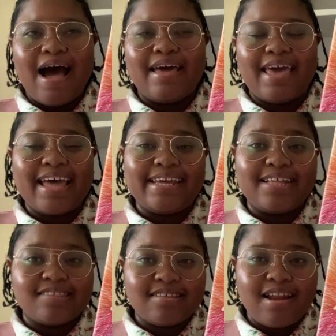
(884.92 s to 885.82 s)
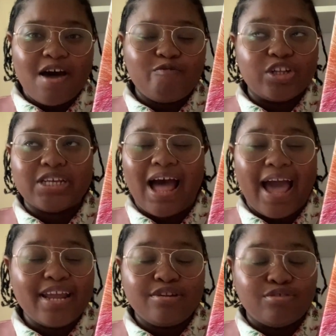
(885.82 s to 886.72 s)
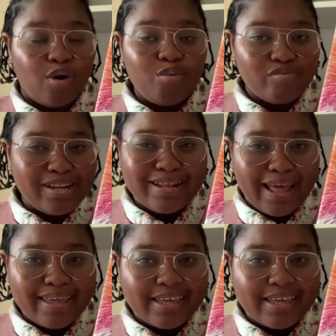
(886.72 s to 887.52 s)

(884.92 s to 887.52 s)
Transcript: It had insta love, which I don't really like.